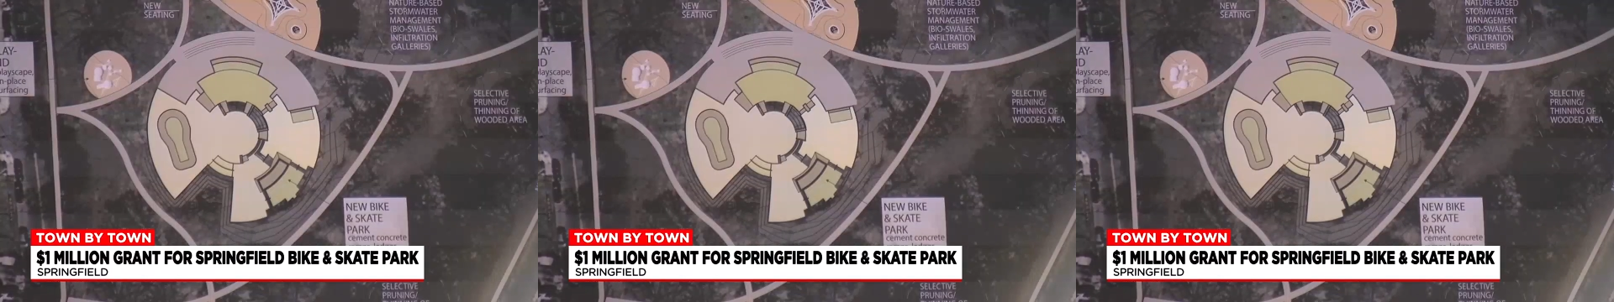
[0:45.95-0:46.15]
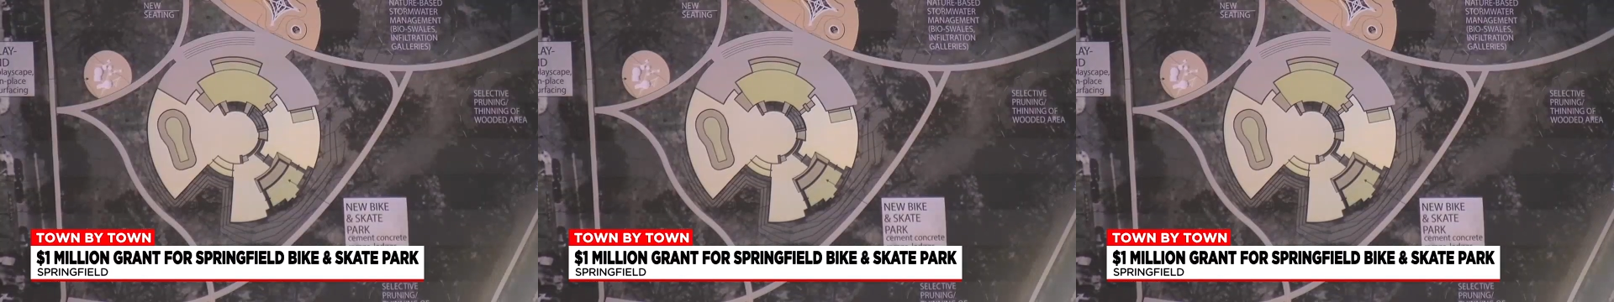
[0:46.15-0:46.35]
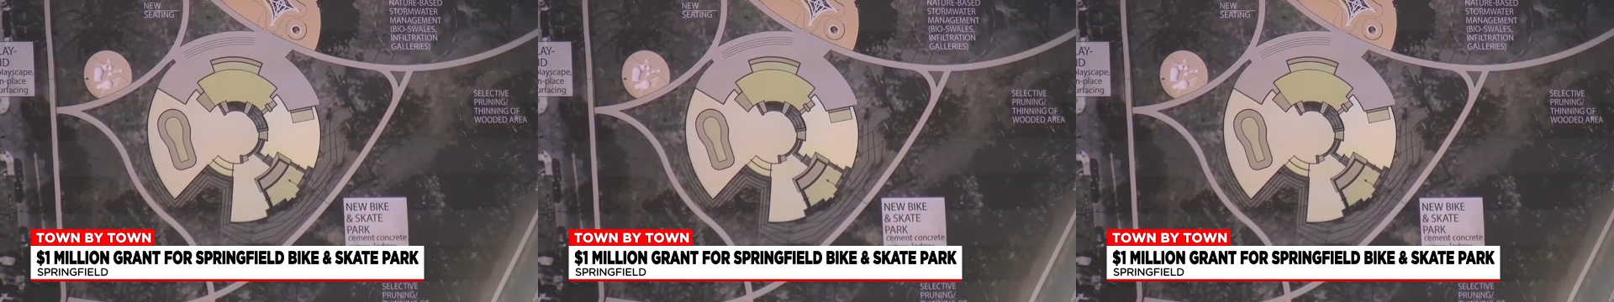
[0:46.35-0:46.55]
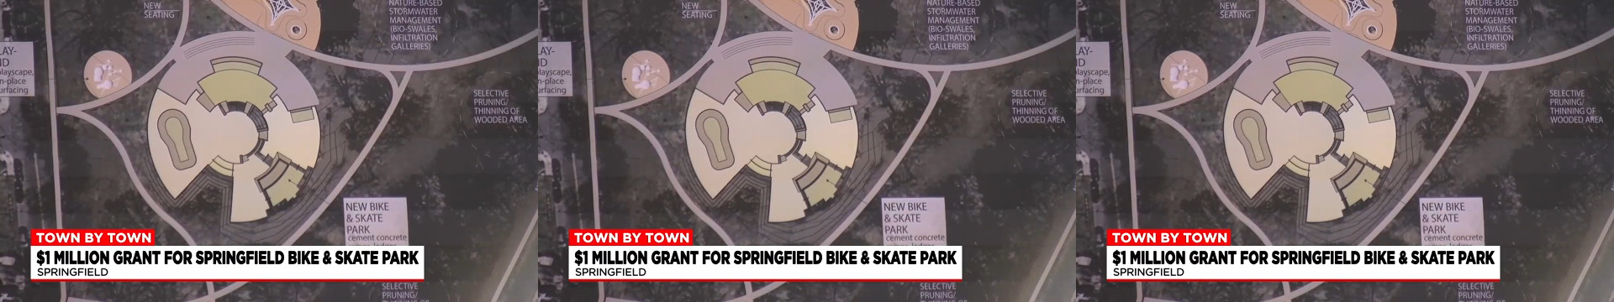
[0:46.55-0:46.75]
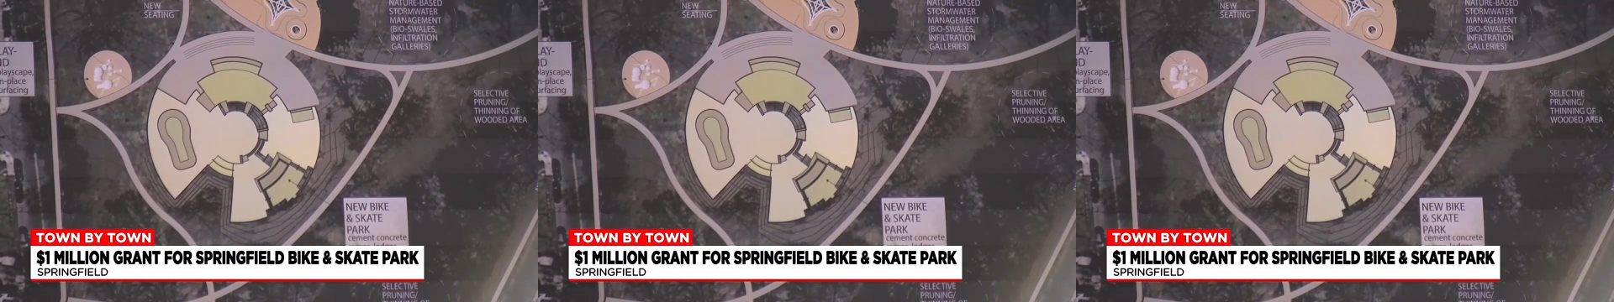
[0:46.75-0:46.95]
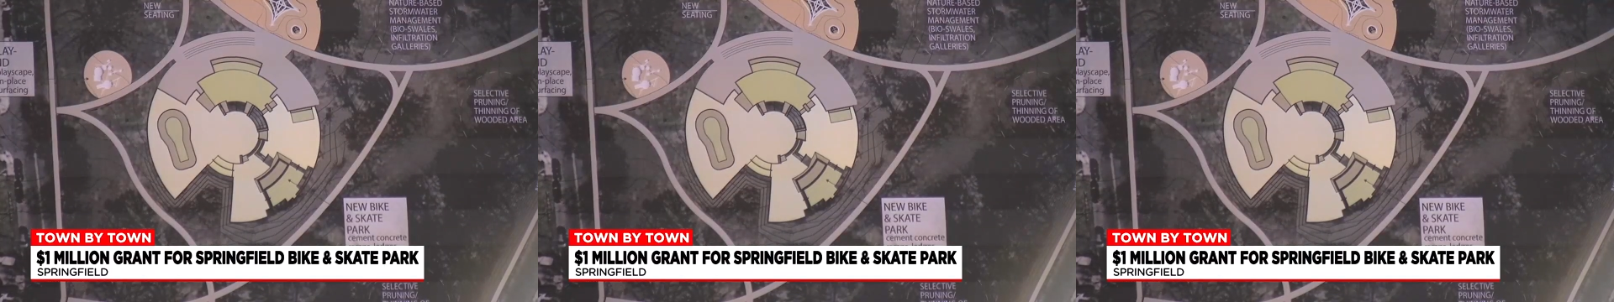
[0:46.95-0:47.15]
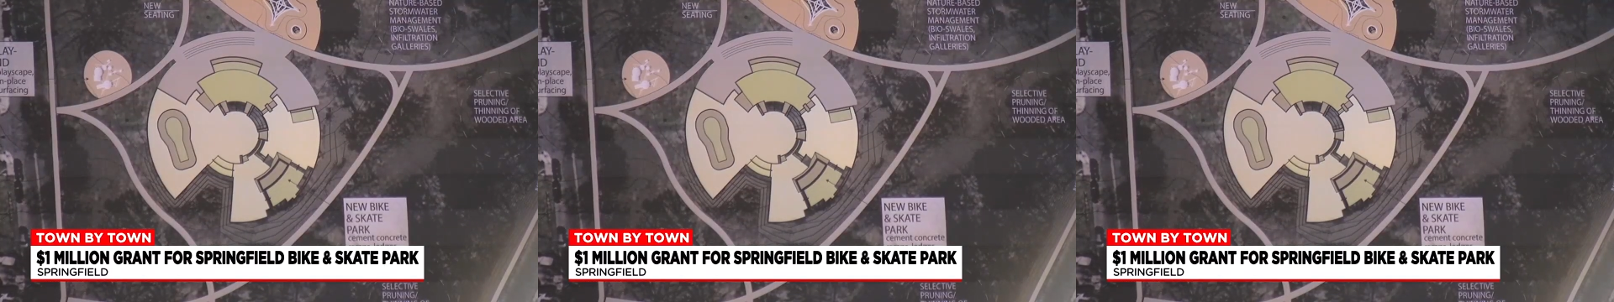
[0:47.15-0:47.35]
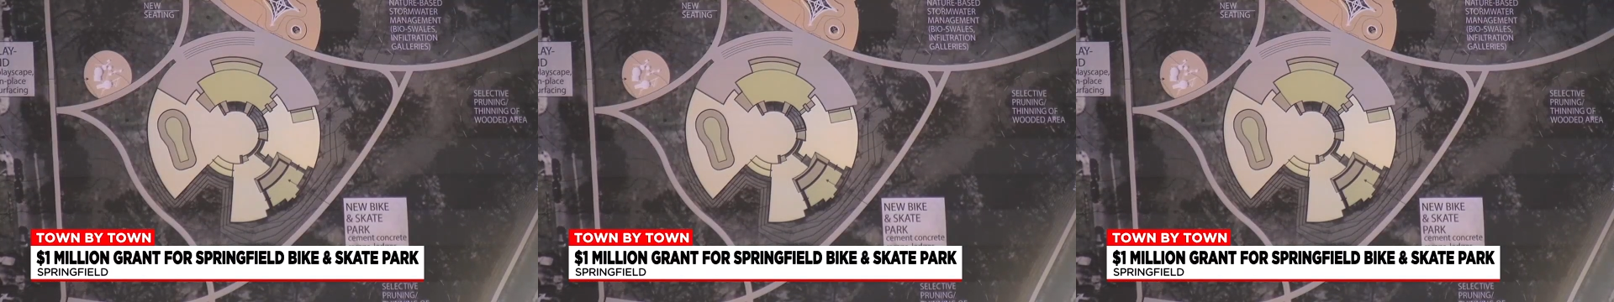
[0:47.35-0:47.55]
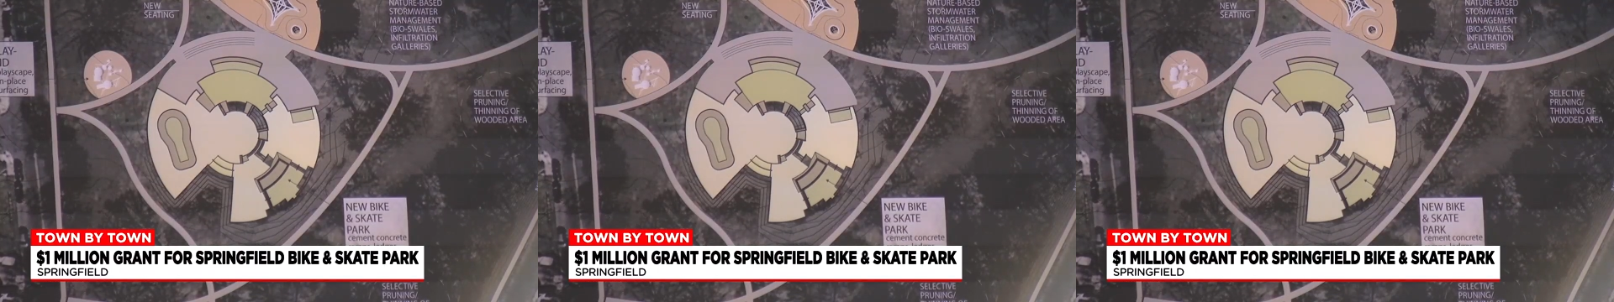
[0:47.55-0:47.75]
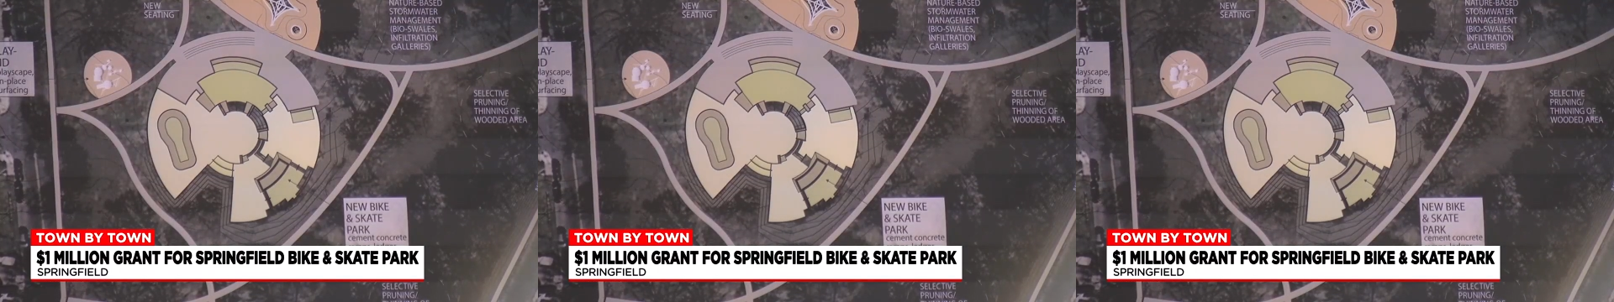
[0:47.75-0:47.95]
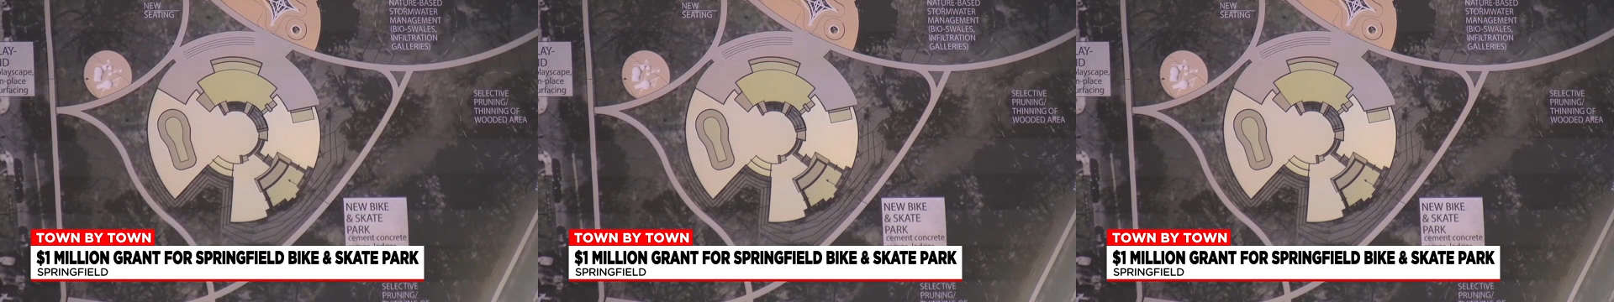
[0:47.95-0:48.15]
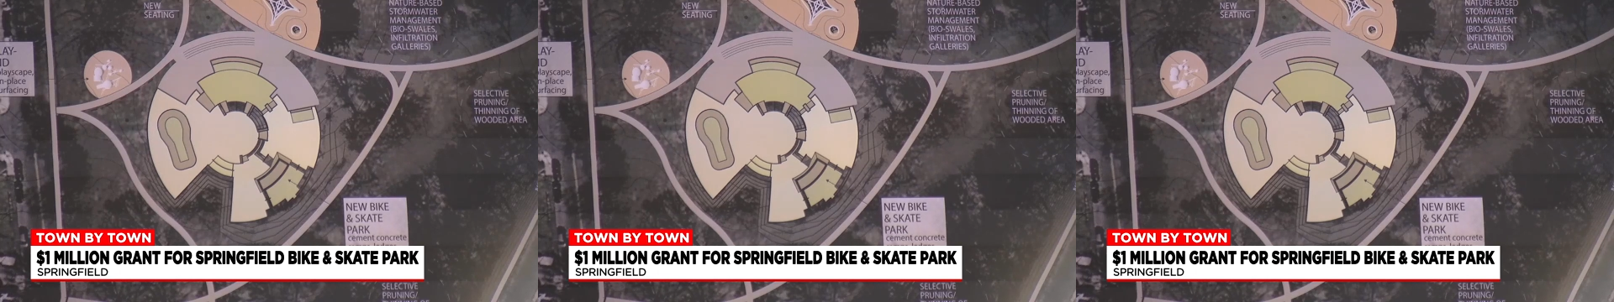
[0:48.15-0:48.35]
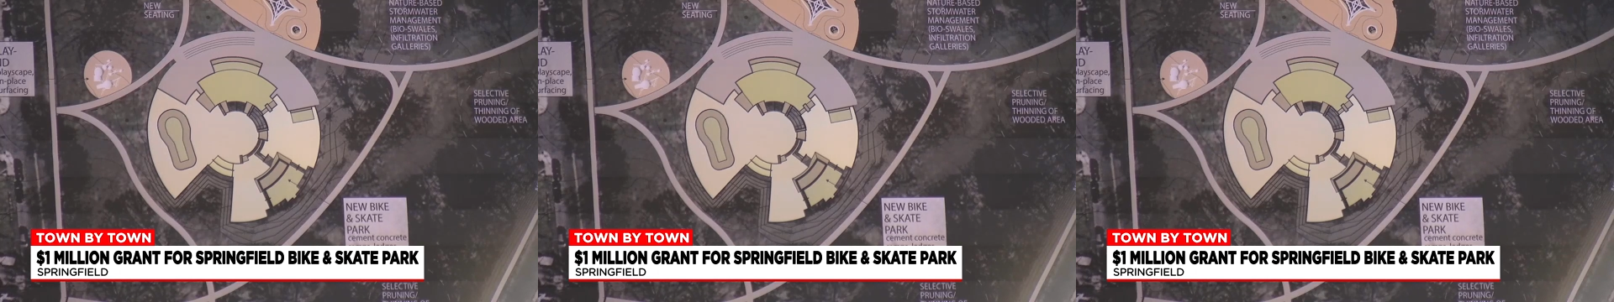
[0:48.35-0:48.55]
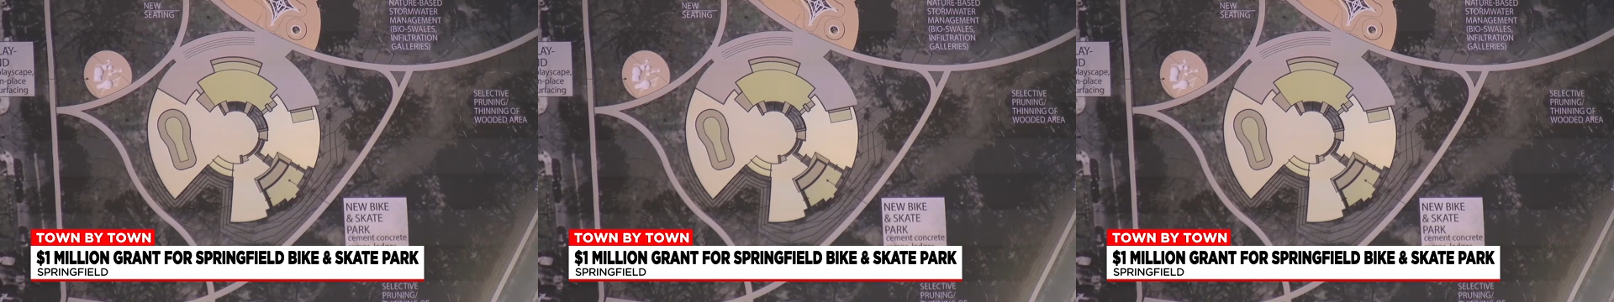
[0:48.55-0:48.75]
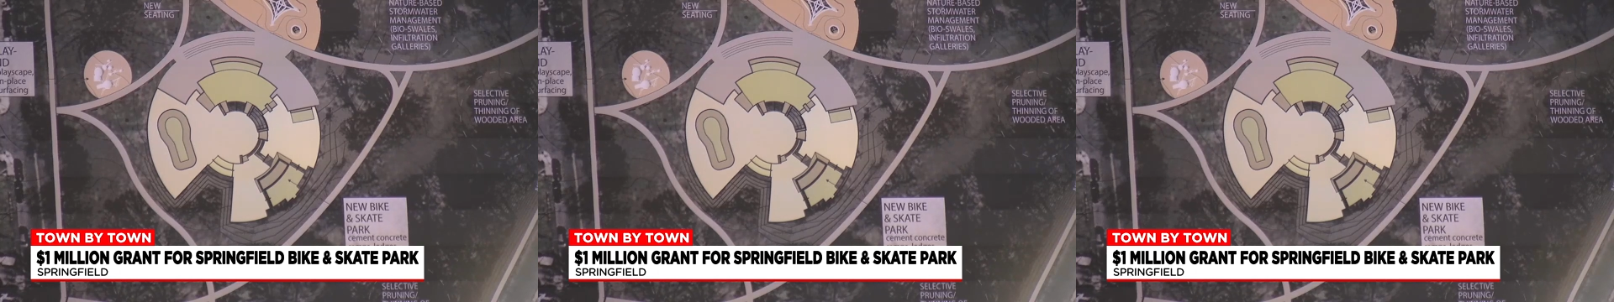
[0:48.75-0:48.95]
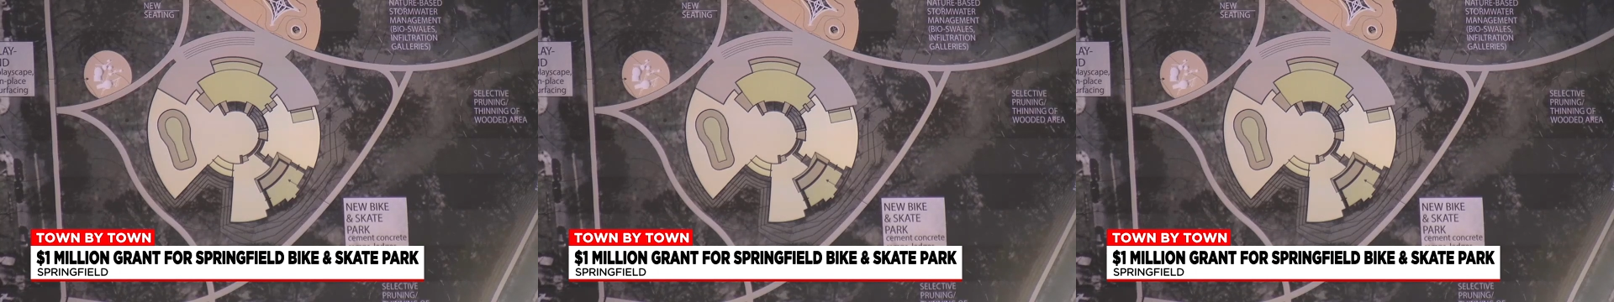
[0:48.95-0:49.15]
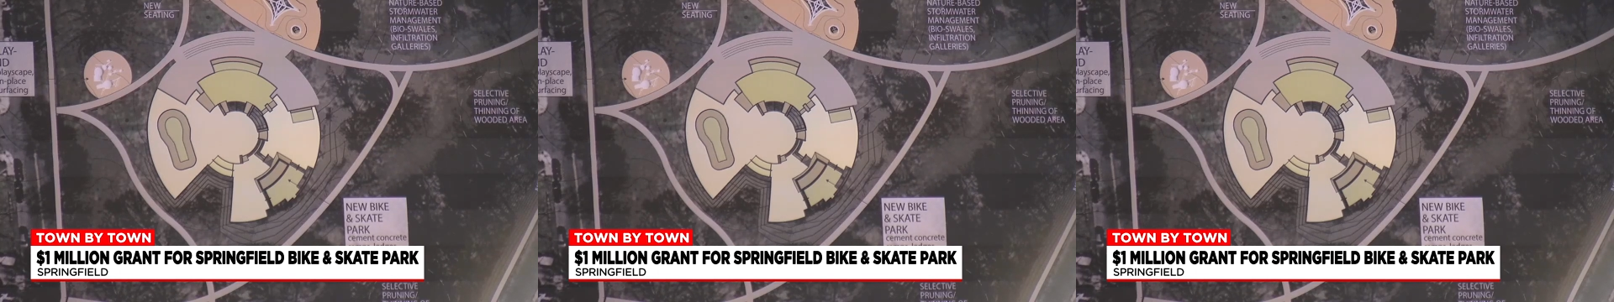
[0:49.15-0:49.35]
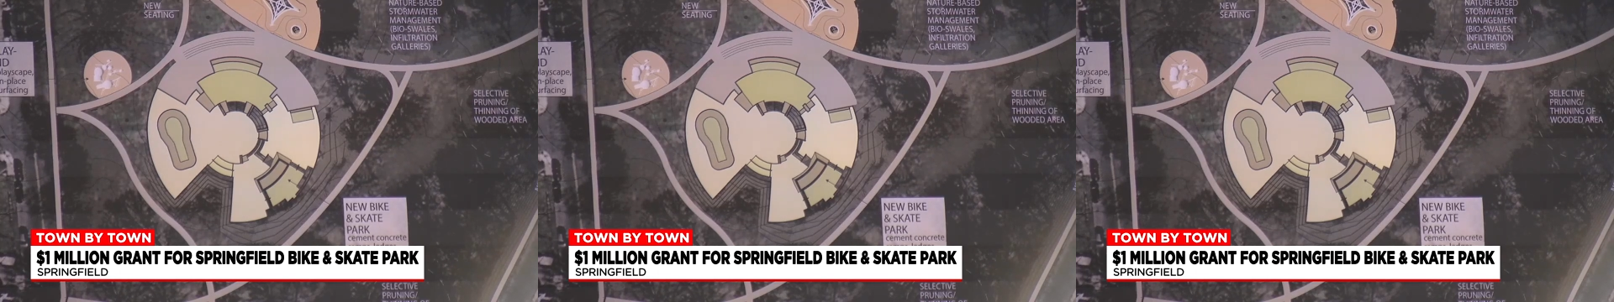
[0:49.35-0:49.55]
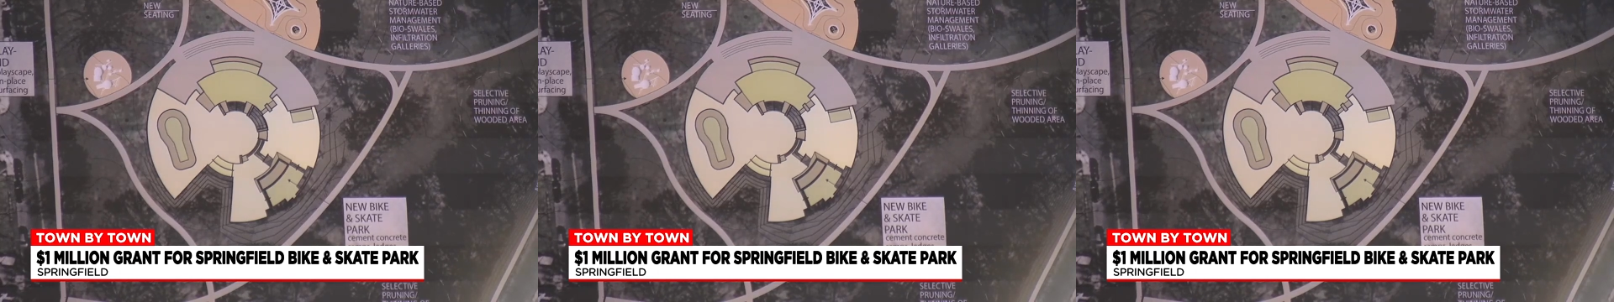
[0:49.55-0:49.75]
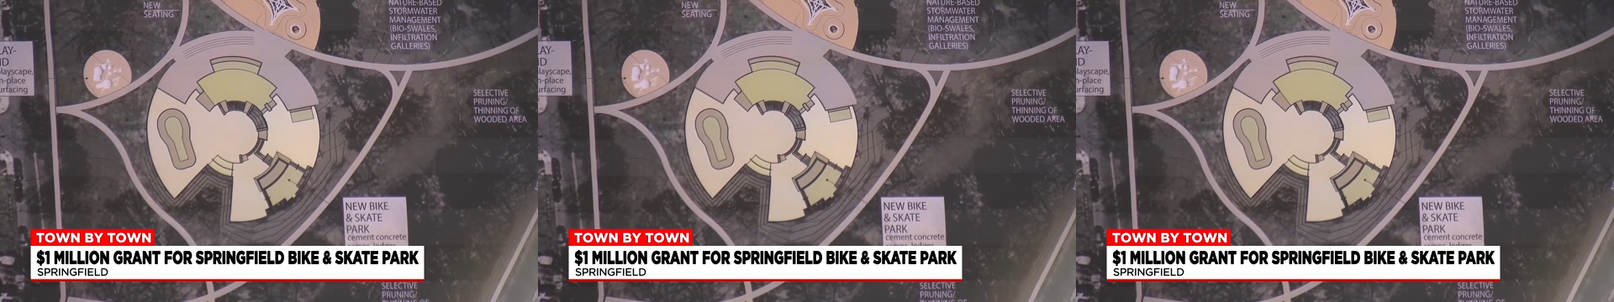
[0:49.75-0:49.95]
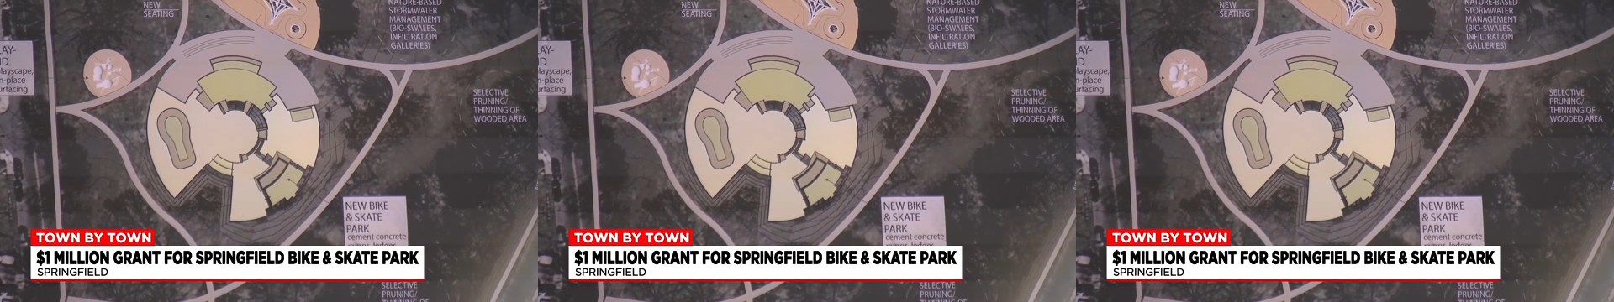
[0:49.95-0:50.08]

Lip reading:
[unreadable: no face in view]